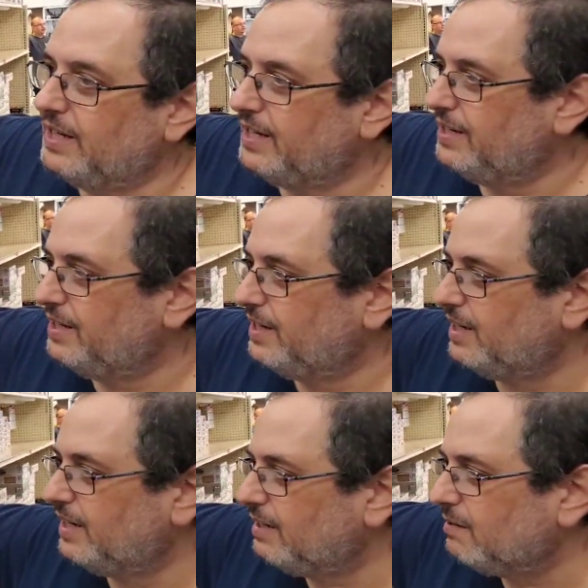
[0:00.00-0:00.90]
And
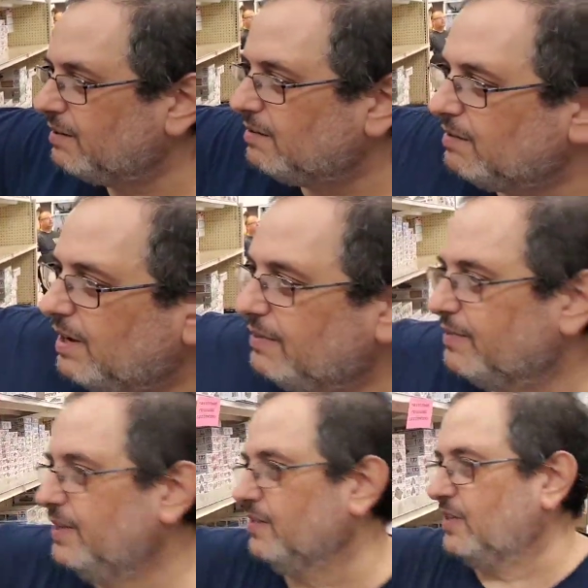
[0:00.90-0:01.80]
uh,
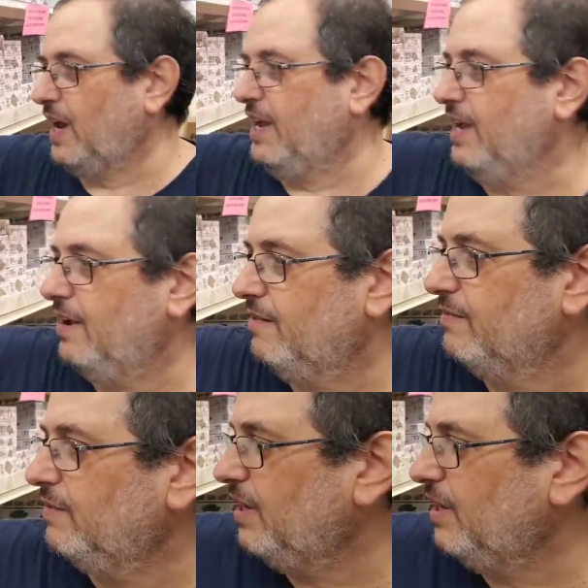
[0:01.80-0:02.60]
this, I have,